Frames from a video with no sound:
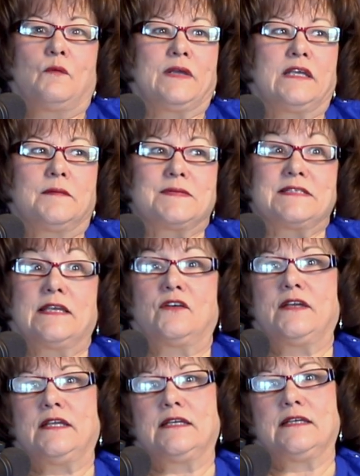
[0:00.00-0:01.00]
would get upset or
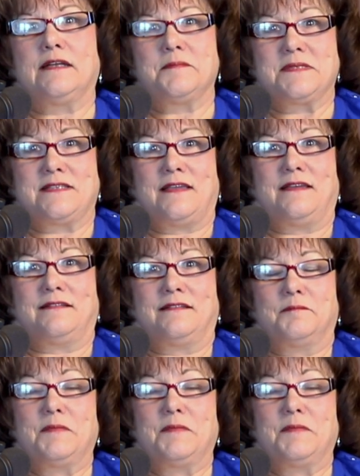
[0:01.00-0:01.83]
he'd get upset.